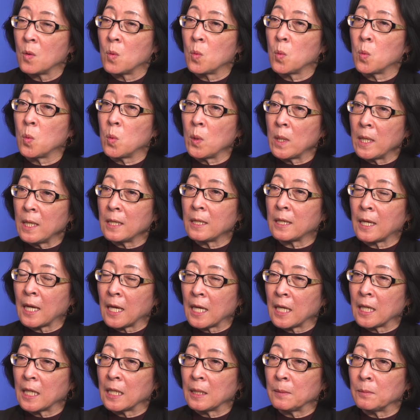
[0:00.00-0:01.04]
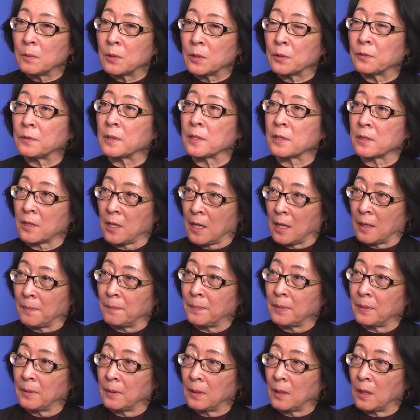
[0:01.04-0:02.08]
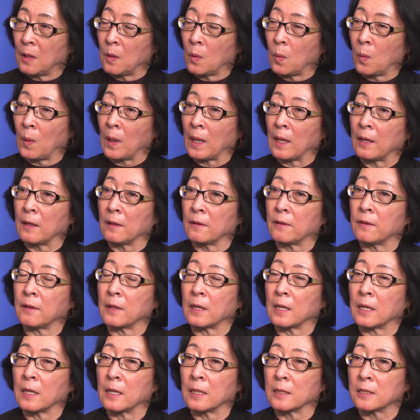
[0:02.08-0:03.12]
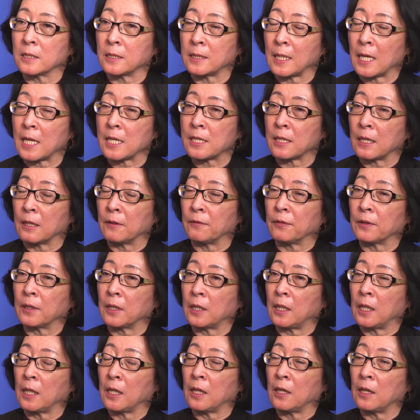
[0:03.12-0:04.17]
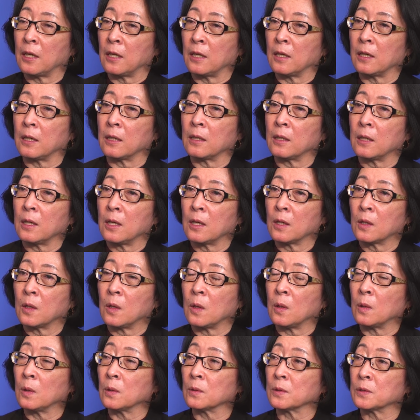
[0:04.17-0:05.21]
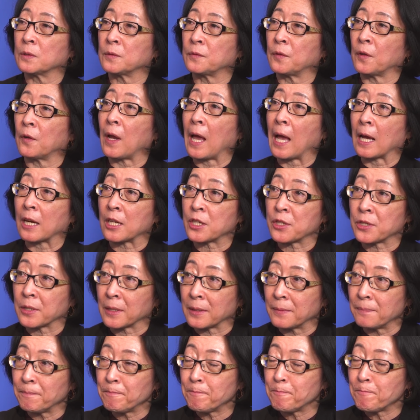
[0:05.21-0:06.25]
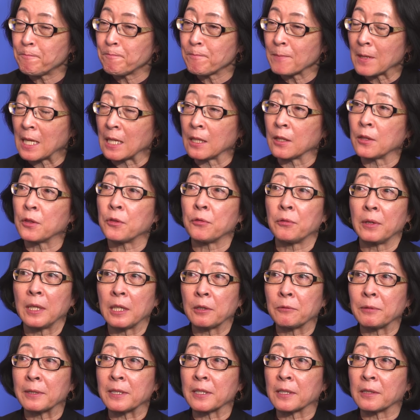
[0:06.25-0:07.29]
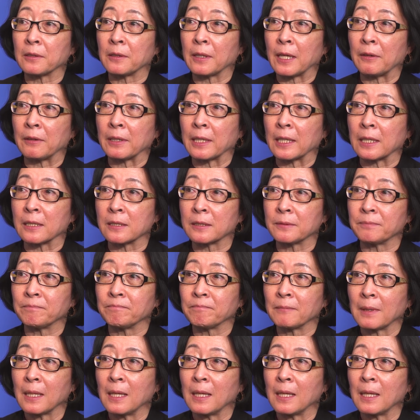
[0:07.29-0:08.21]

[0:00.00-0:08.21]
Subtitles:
We came to this COP with a set of clear calls for action in three critical areas.